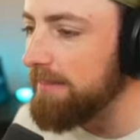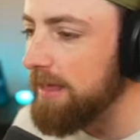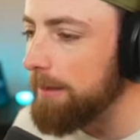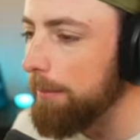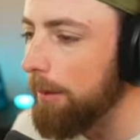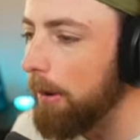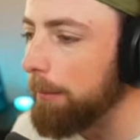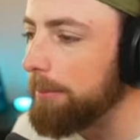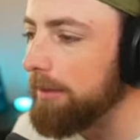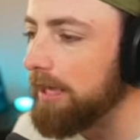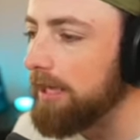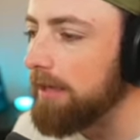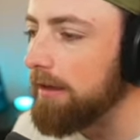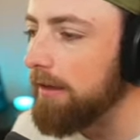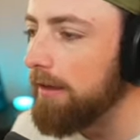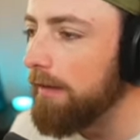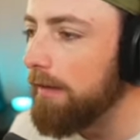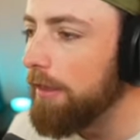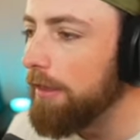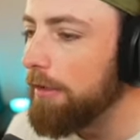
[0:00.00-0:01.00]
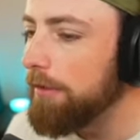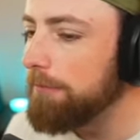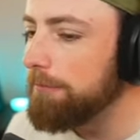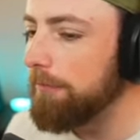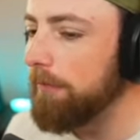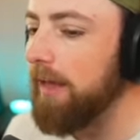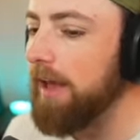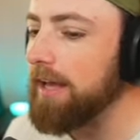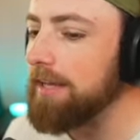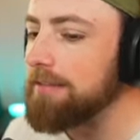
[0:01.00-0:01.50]
the MLB
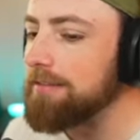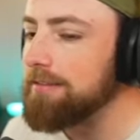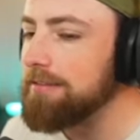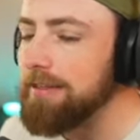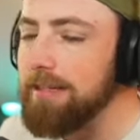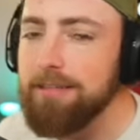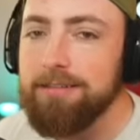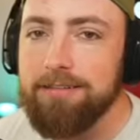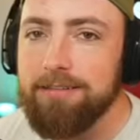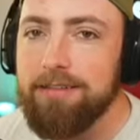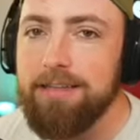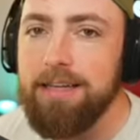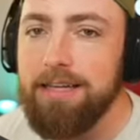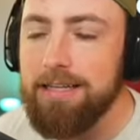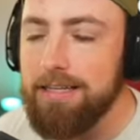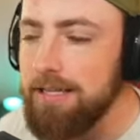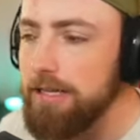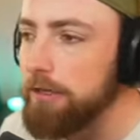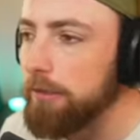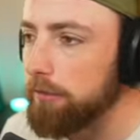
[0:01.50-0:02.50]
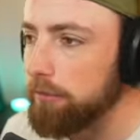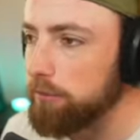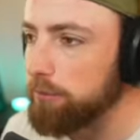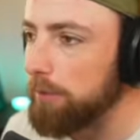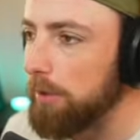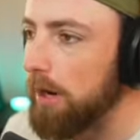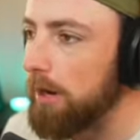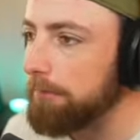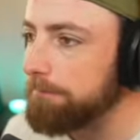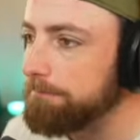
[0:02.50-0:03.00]
for like 16 years,
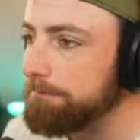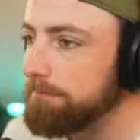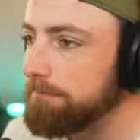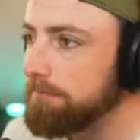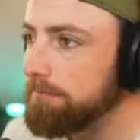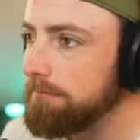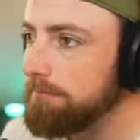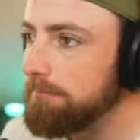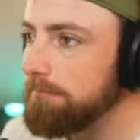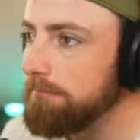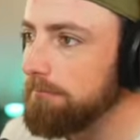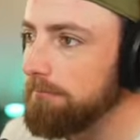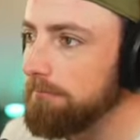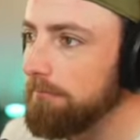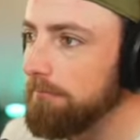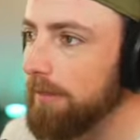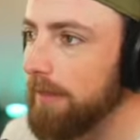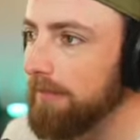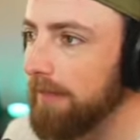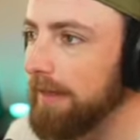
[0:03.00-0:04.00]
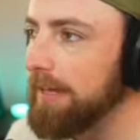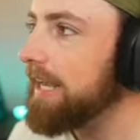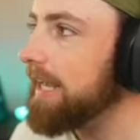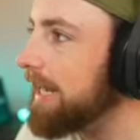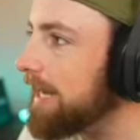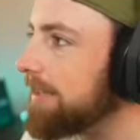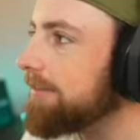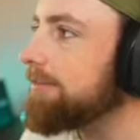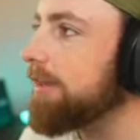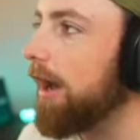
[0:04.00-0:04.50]
bro. Like,
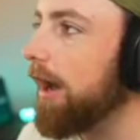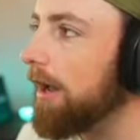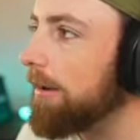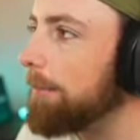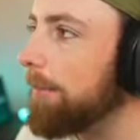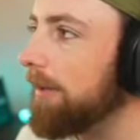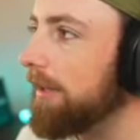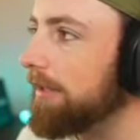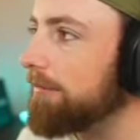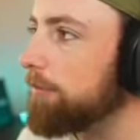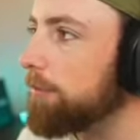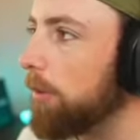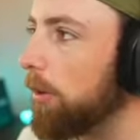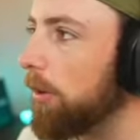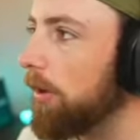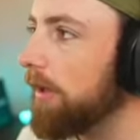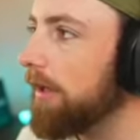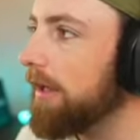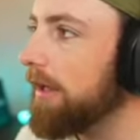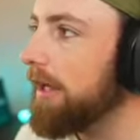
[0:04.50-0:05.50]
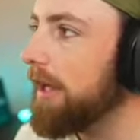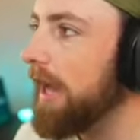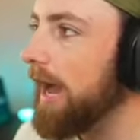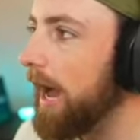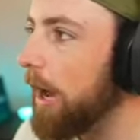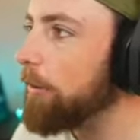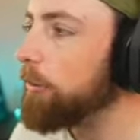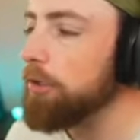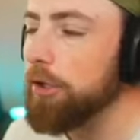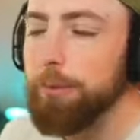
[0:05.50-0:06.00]
it is unbelievable
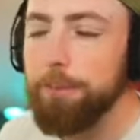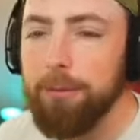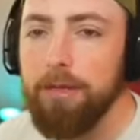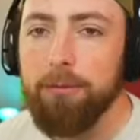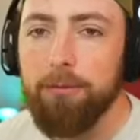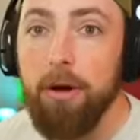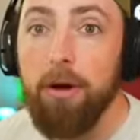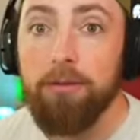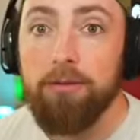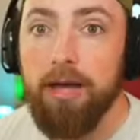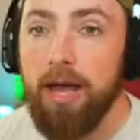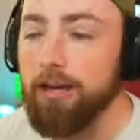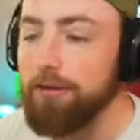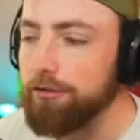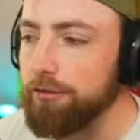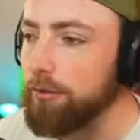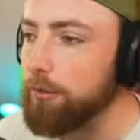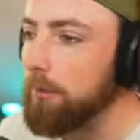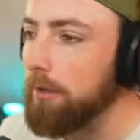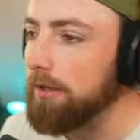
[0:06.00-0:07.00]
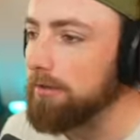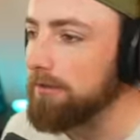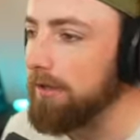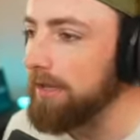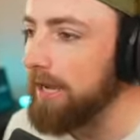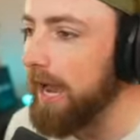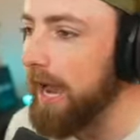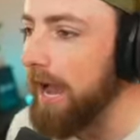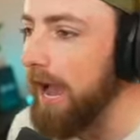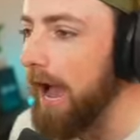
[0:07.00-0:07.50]
how good Pete Rose actually was.
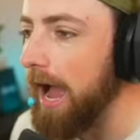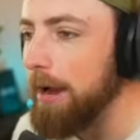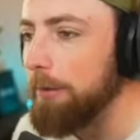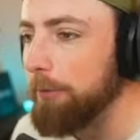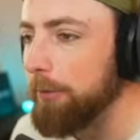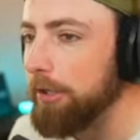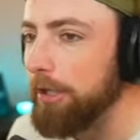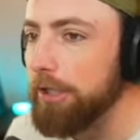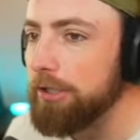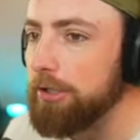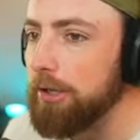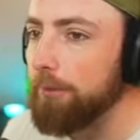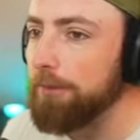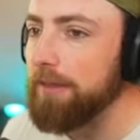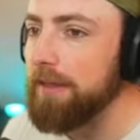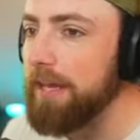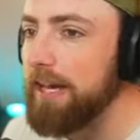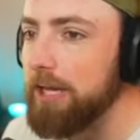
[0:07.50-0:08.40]
Like, I really don't think